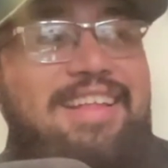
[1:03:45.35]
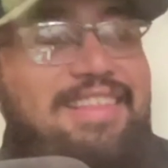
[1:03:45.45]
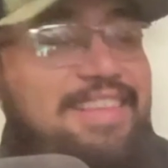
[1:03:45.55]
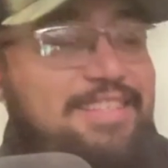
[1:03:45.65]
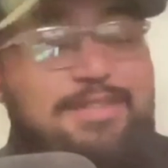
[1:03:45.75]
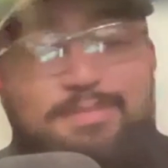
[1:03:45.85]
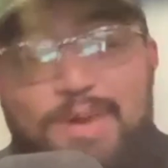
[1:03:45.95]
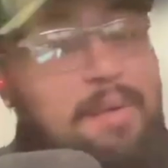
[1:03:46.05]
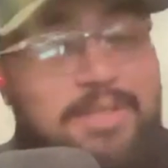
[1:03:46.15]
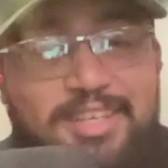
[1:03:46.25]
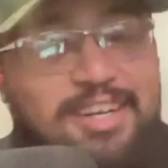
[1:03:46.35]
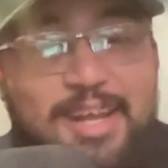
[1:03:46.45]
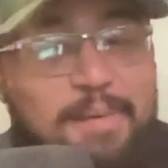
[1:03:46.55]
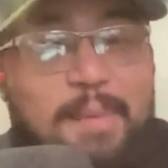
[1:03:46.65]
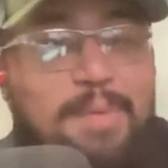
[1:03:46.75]
this probably is going to
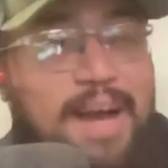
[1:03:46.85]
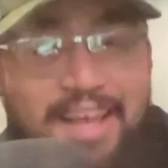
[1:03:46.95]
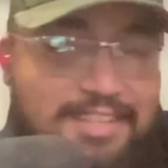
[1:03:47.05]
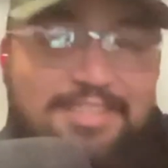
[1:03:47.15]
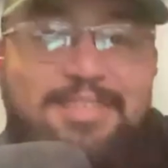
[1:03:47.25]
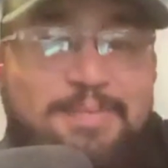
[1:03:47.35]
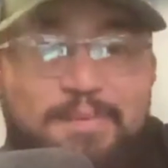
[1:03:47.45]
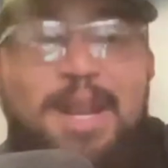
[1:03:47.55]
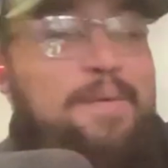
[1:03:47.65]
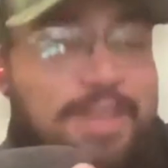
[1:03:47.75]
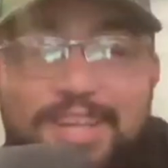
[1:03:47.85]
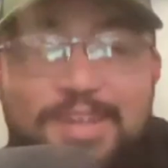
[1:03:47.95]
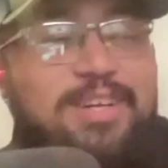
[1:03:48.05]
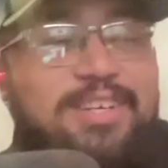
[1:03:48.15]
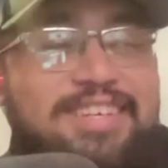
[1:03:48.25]
come out biased, but I want to
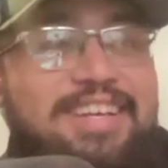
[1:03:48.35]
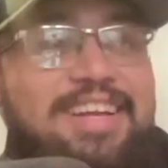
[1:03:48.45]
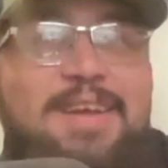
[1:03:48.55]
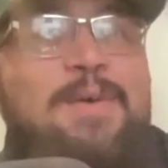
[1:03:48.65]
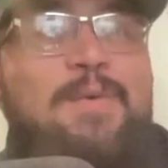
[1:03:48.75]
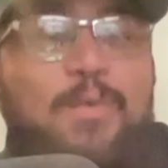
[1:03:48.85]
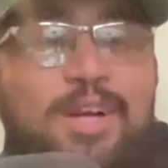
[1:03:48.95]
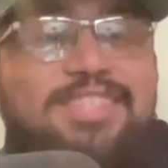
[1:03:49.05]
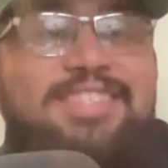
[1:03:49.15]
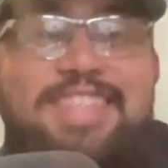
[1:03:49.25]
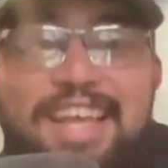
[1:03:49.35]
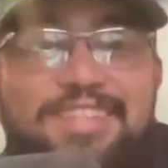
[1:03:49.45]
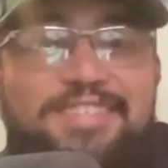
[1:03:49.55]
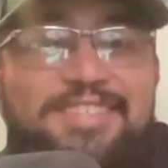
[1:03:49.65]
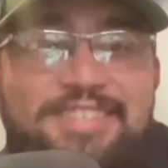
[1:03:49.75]
hear it. What
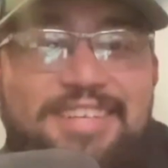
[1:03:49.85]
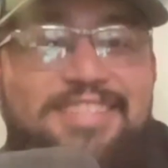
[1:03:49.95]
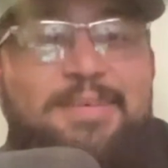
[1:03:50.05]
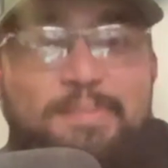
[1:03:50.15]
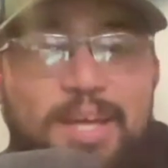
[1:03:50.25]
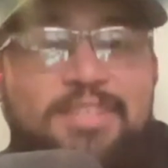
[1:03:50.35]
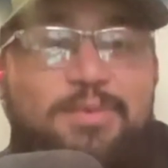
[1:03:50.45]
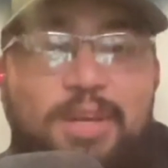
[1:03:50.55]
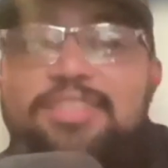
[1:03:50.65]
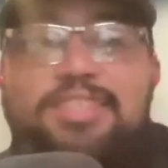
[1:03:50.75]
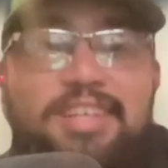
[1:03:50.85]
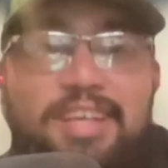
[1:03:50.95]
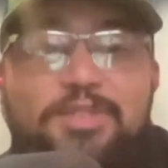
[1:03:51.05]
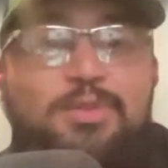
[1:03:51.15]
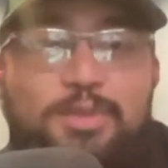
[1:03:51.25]
state is the best wrestling
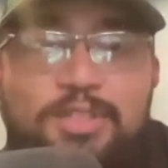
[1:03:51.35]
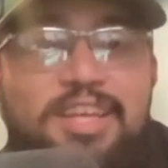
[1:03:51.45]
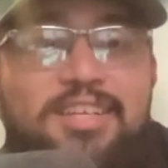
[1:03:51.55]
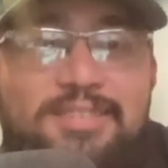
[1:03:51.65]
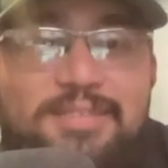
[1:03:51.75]
high school state?